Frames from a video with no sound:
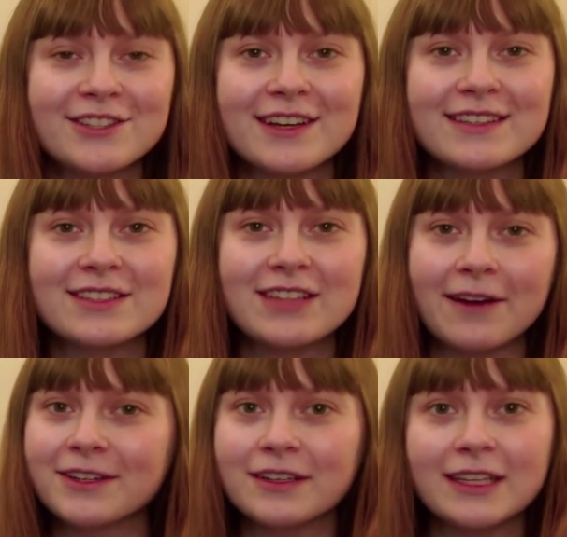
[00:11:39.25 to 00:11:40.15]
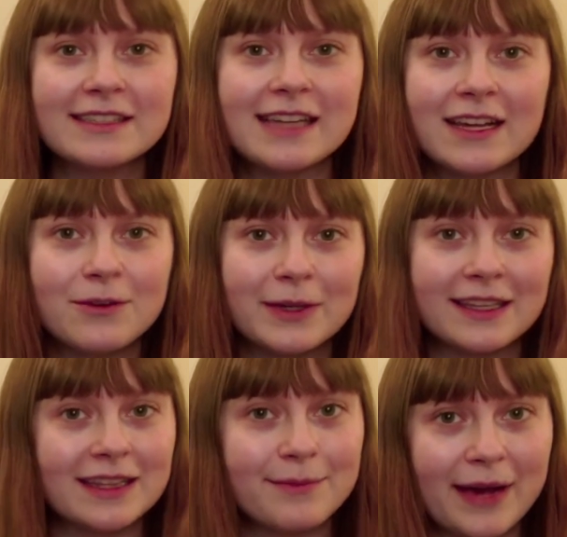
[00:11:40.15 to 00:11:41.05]
Just definitely stay
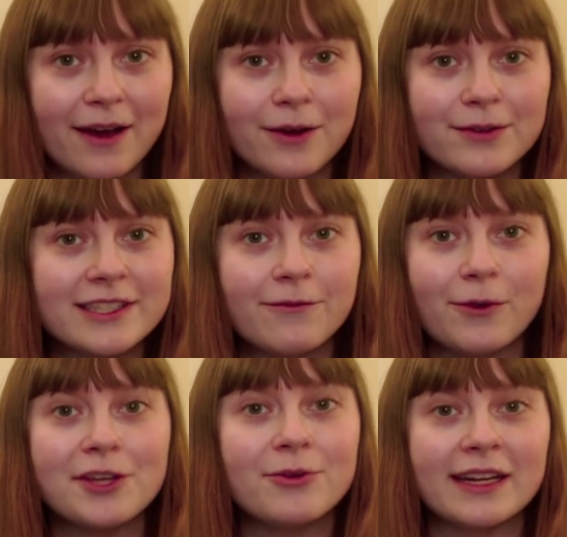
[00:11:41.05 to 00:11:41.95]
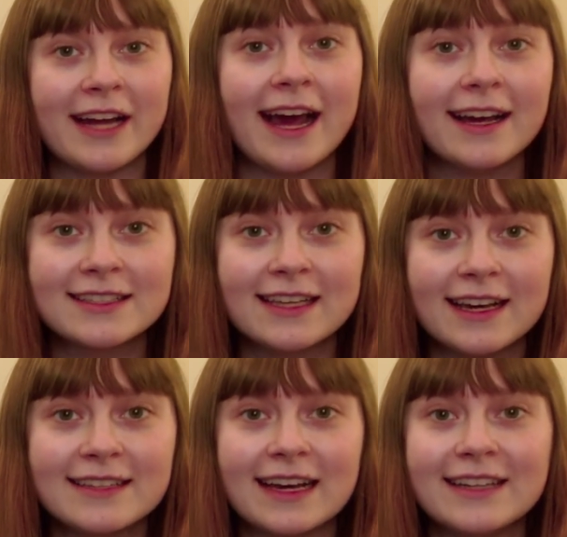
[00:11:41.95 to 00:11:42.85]
within the bounds of what you can access.